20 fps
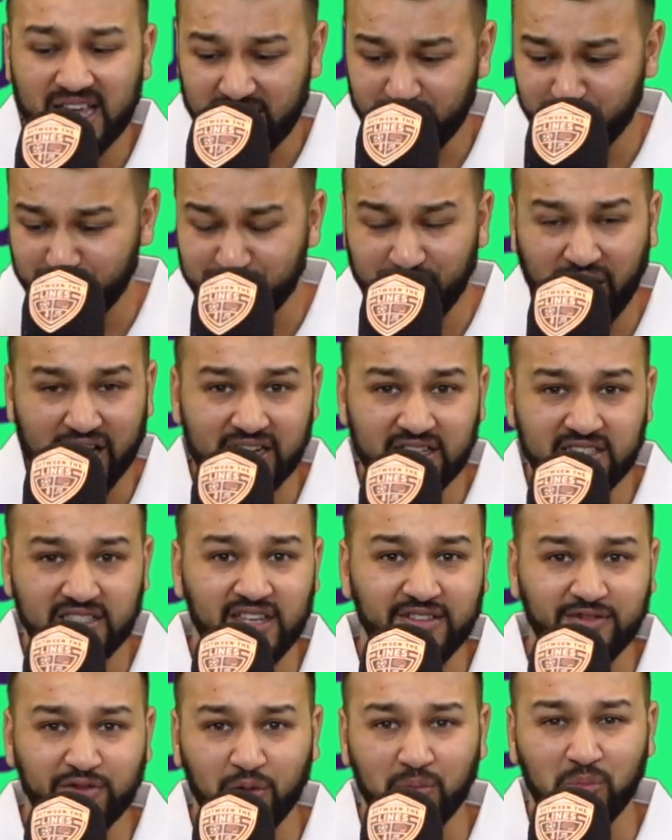in
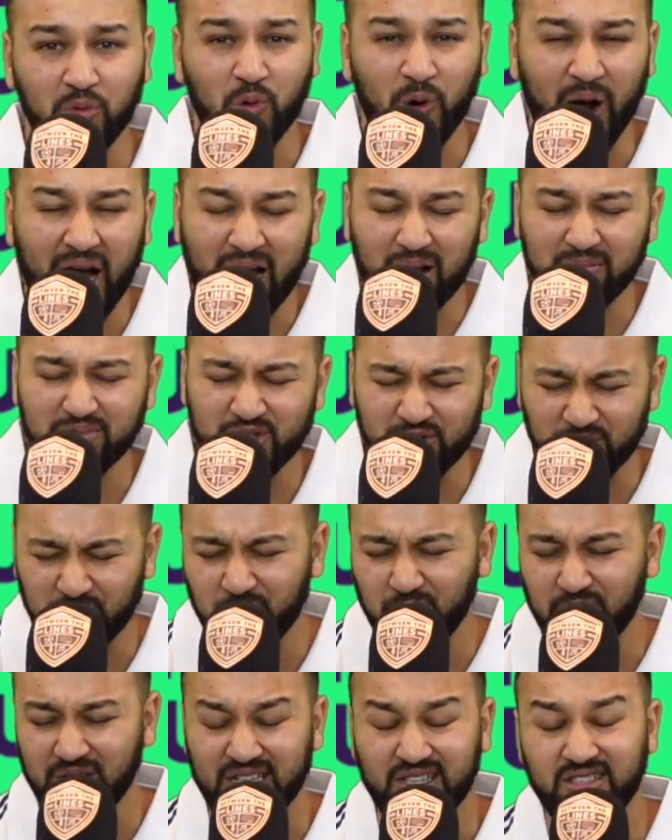fantasy football
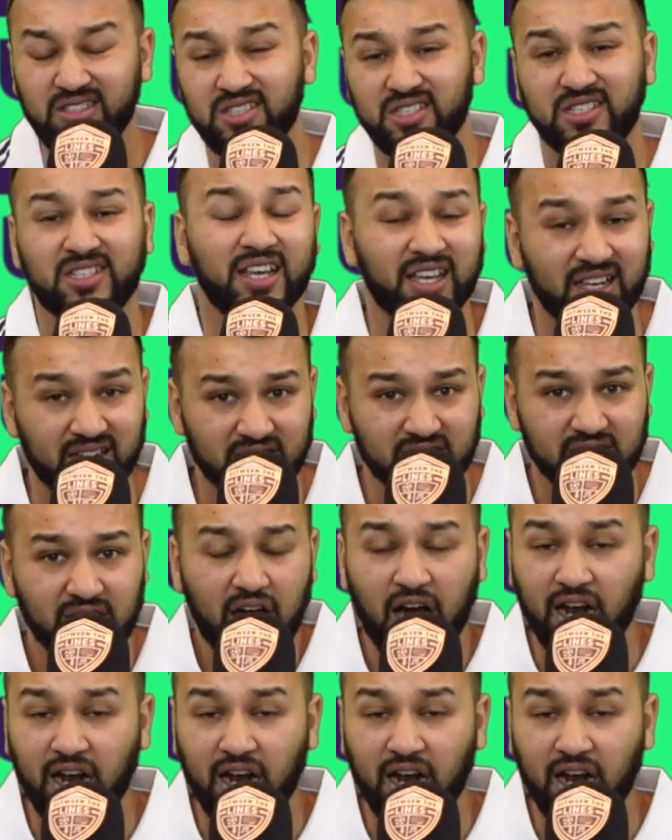absolutely stinks.